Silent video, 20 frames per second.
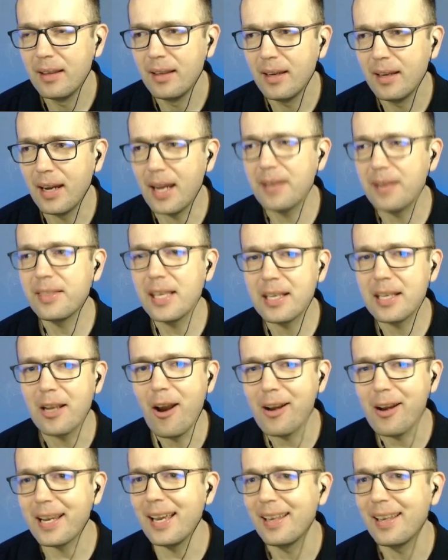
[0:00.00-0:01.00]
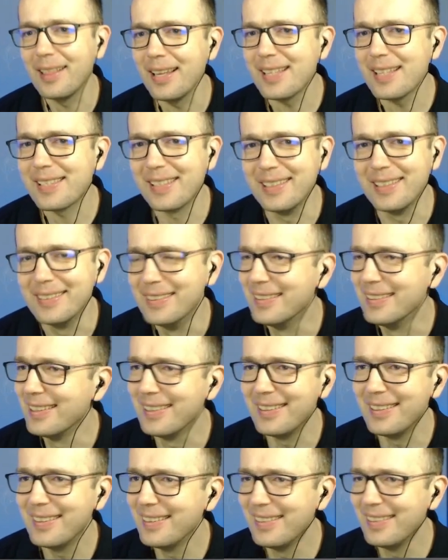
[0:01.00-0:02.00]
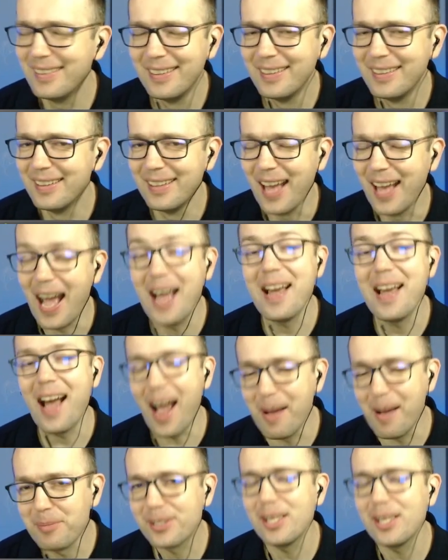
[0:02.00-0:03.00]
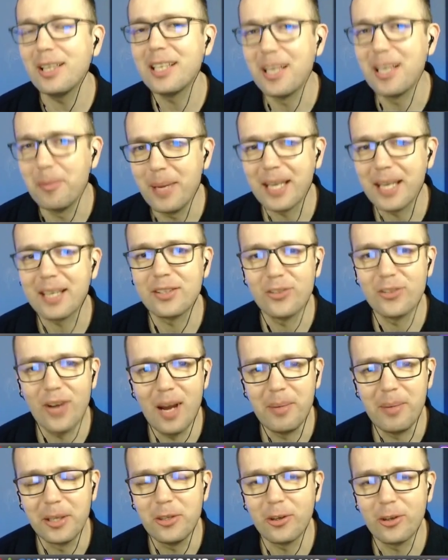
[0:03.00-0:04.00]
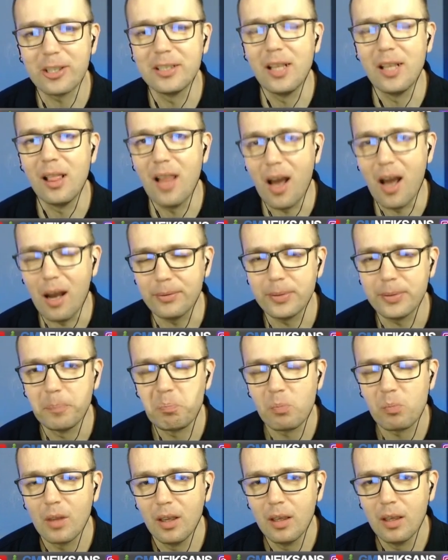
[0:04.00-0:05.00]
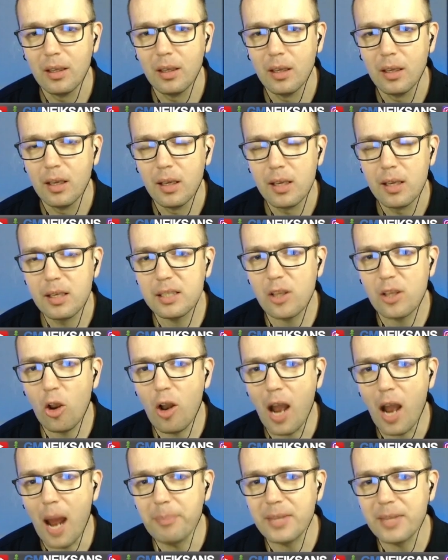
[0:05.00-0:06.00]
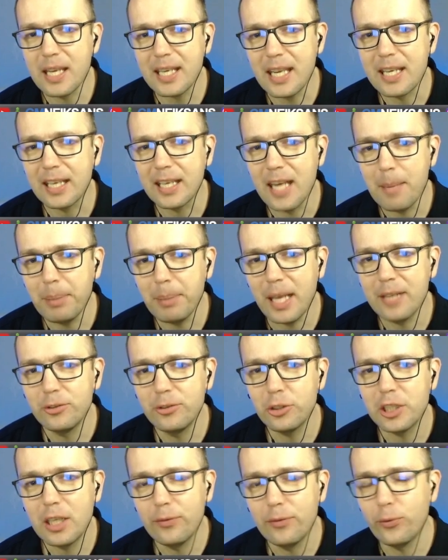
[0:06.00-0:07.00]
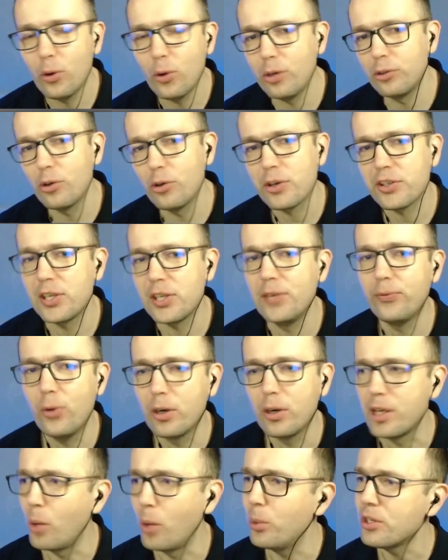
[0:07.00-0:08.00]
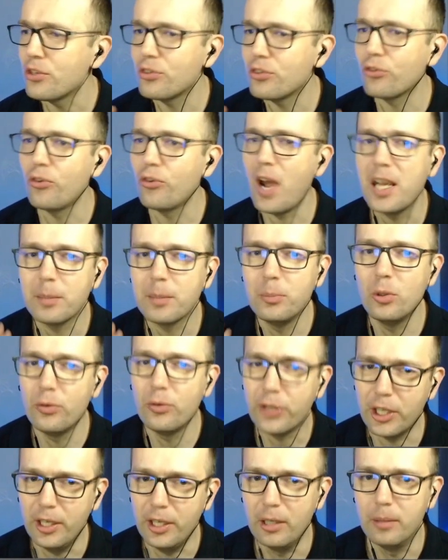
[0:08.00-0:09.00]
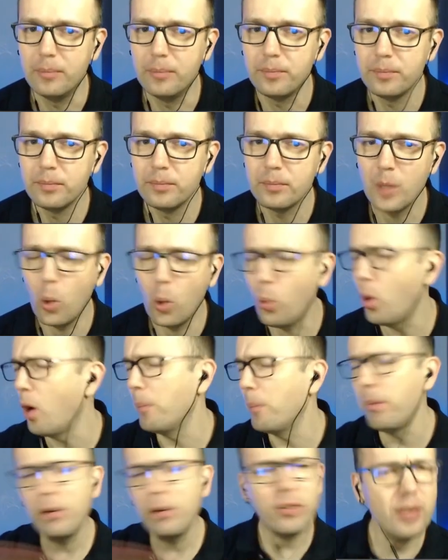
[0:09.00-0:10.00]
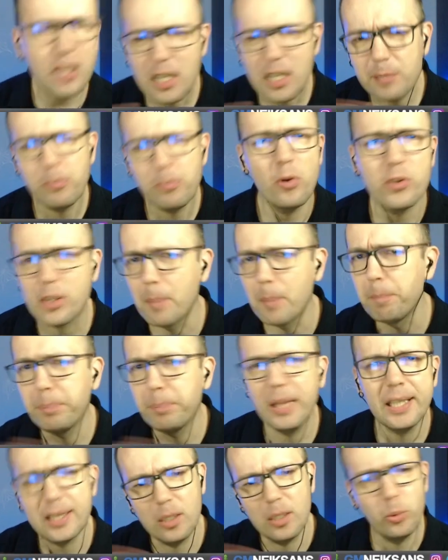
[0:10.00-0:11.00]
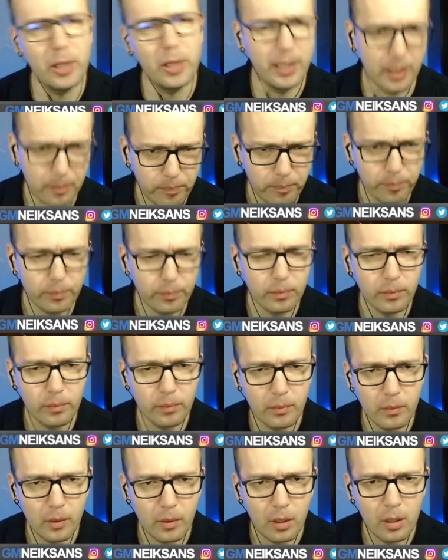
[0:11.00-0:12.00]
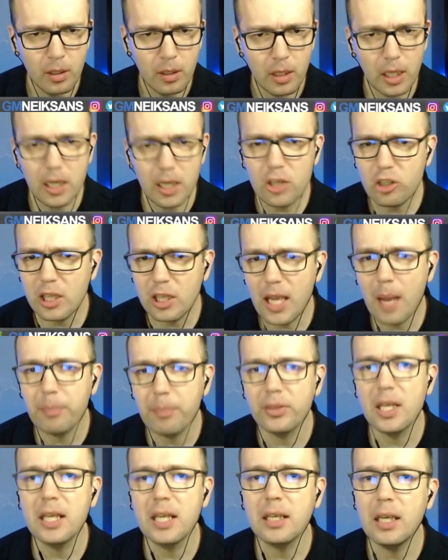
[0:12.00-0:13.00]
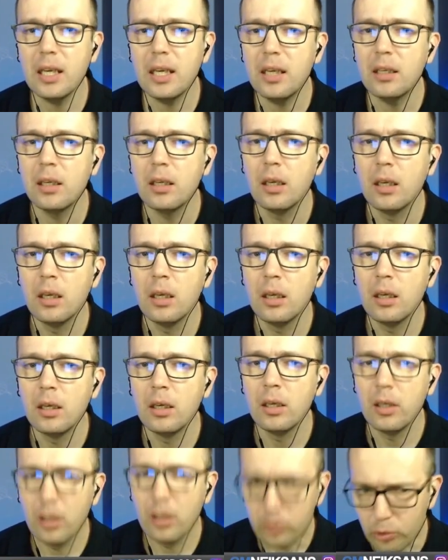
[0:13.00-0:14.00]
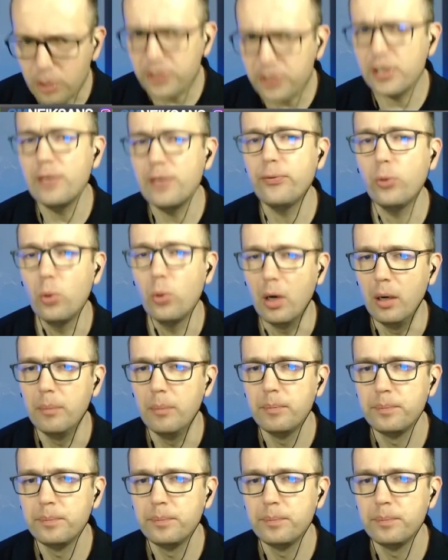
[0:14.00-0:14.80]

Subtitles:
I think, okay, listen, I'm still gonna make a drama. You're gonna laugh. So I'm thinking, can I play rook d4, rook c4? Now, which is the right move here? Both of these moves completely winning. Initially, I'm thinking rook c4.